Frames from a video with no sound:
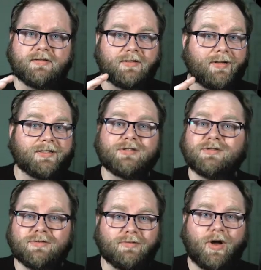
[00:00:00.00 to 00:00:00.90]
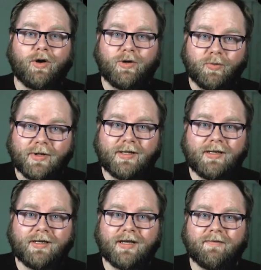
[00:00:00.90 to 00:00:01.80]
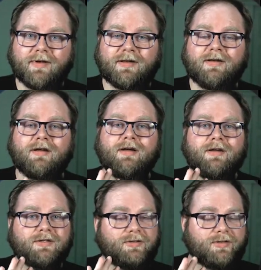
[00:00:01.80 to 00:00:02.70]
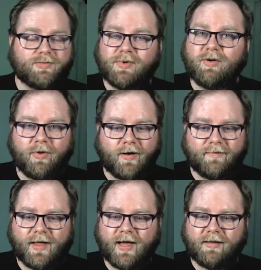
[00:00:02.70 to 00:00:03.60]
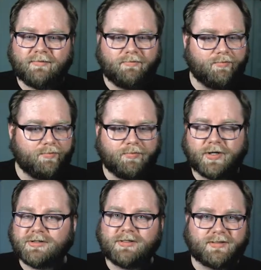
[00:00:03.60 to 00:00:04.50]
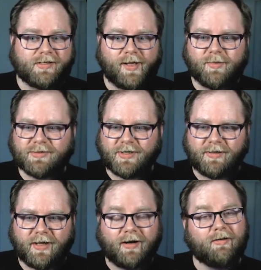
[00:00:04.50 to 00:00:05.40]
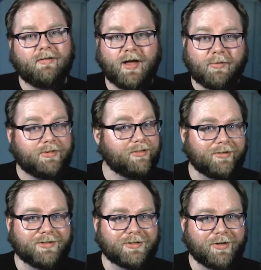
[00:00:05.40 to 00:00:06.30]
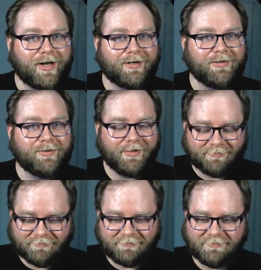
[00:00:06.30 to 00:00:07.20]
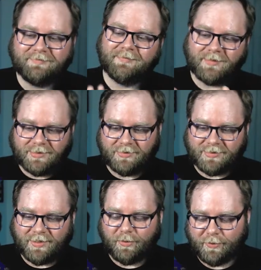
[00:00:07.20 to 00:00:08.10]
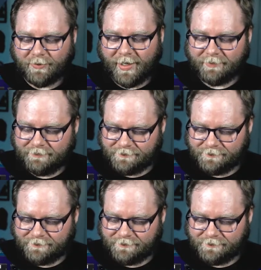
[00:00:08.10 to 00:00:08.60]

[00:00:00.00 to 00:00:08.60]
So that's all you really need to give it. So just be aware of that. Bunch of disclaimers on there. I'm still going to show you how to do it. So let's go through that.